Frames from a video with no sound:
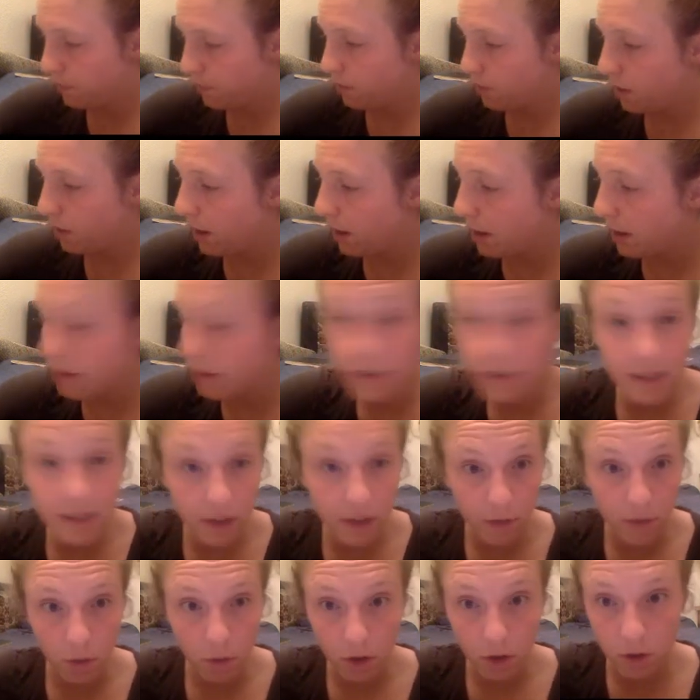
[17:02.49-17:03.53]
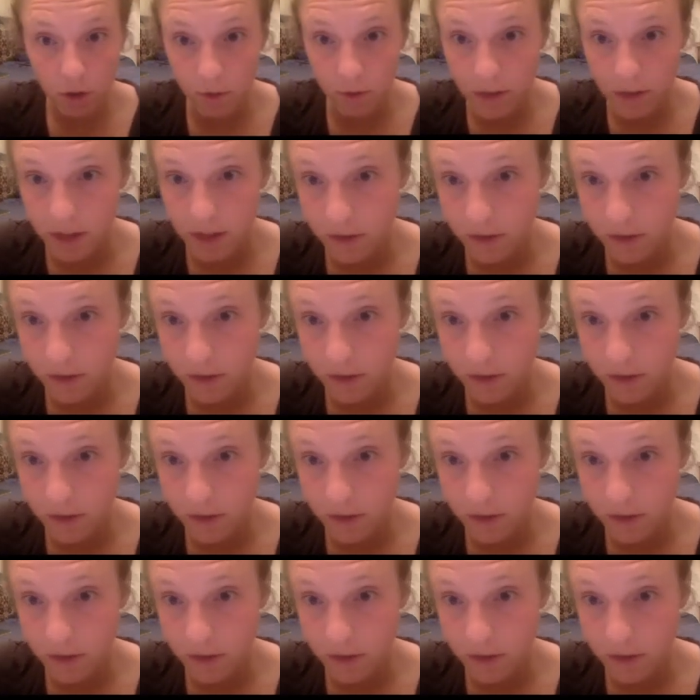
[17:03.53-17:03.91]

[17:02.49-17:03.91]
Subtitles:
Okay, let's see if it works for the rest of